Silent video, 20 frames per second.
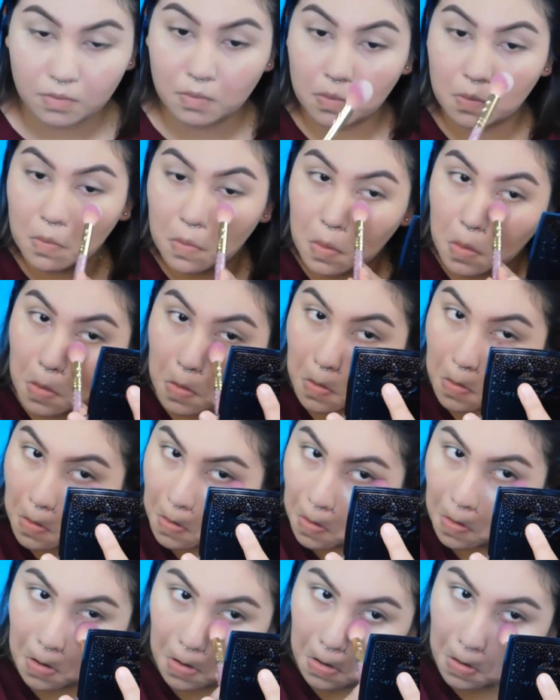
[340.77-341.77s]
Okay,
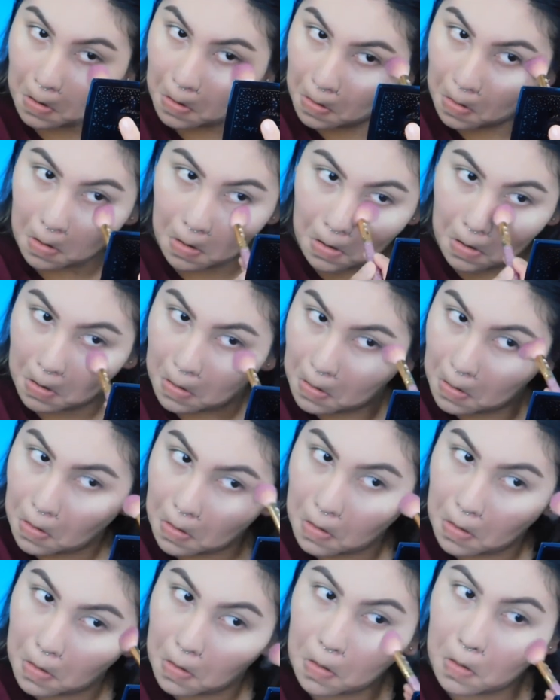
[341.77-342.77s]
just taking that
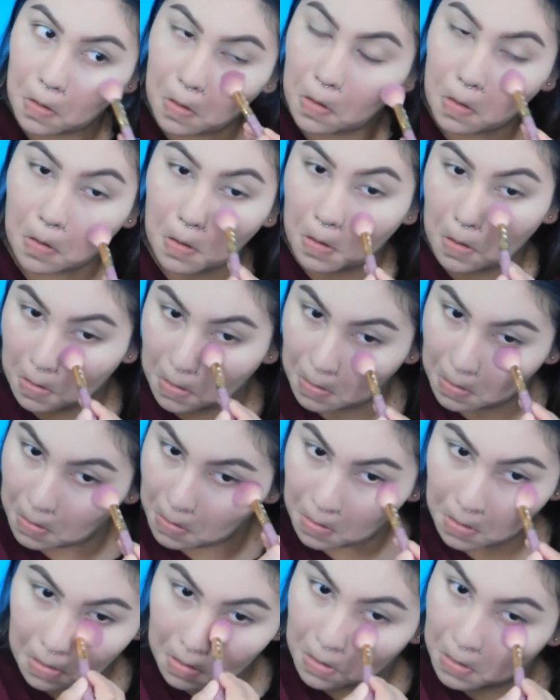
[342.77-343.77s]
Coty Airspun
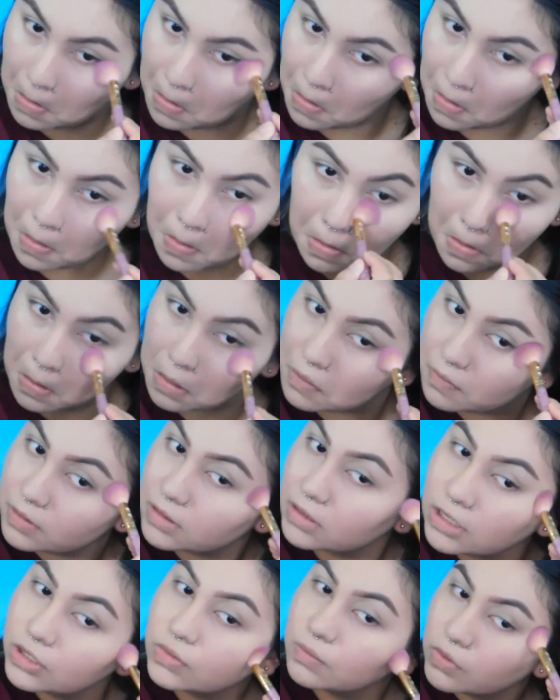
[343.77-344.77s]
powder
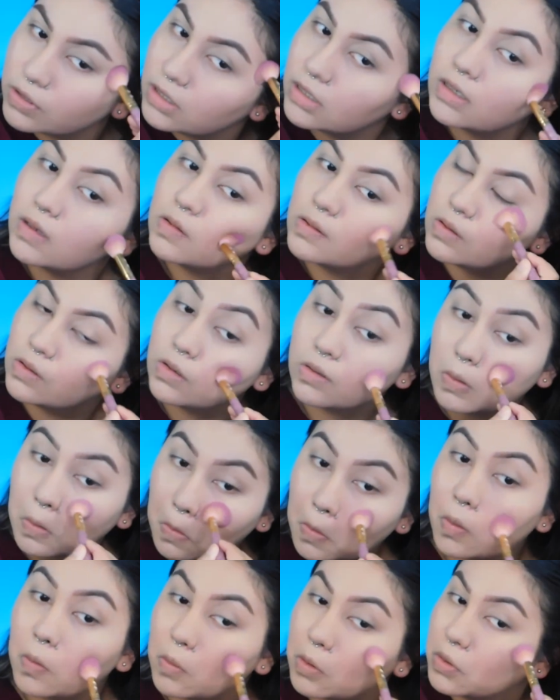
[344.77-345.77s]
and setting
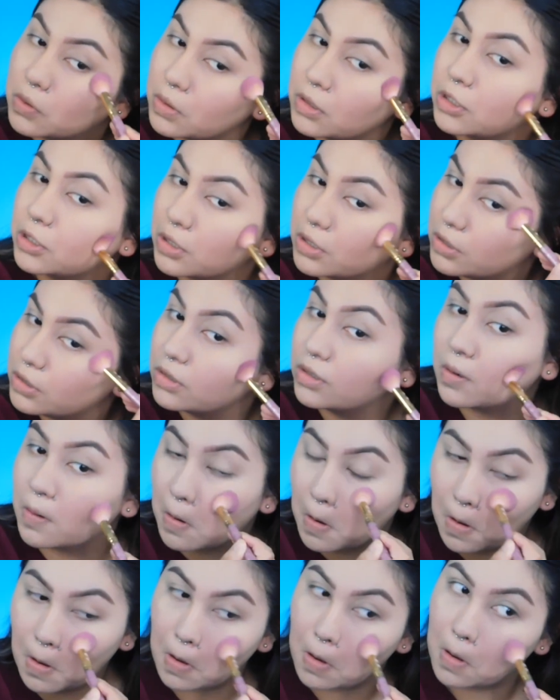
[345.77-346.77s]
my under
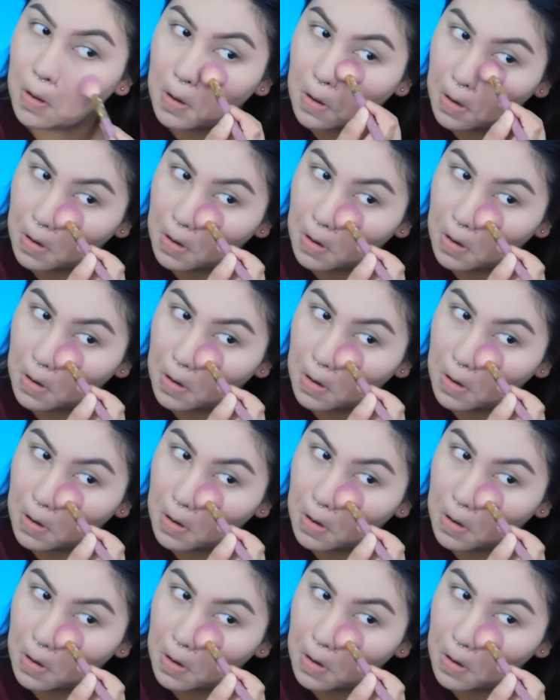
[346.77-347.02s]
eye,